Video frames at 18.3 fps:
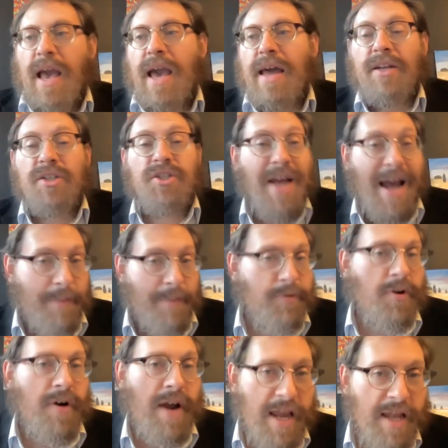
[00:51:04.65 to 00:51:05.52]
And in
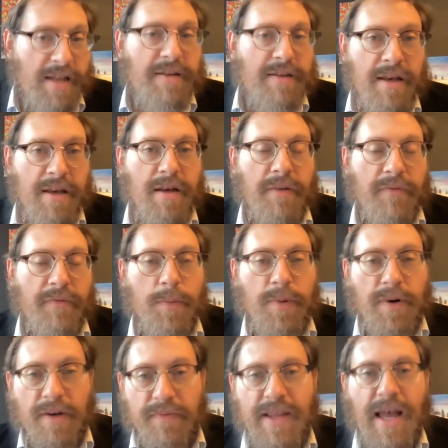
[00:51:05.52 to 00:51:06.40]
chapter 18 of the
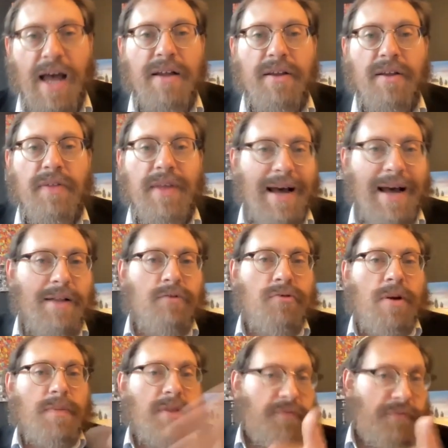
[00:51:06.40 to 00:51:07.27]
book of Tanya, the
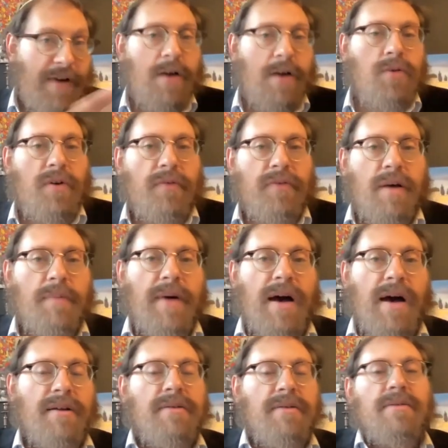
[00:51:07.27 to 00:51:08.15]
Alter Rebbe, the founder of
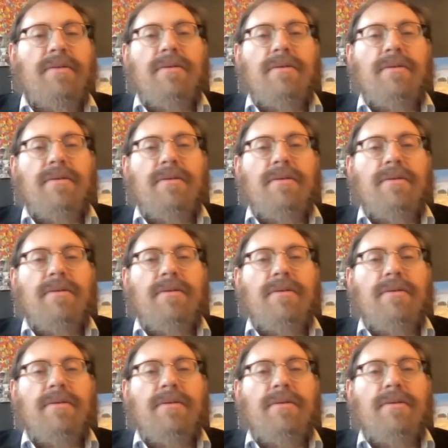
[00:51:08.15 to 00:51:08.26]
Chabad,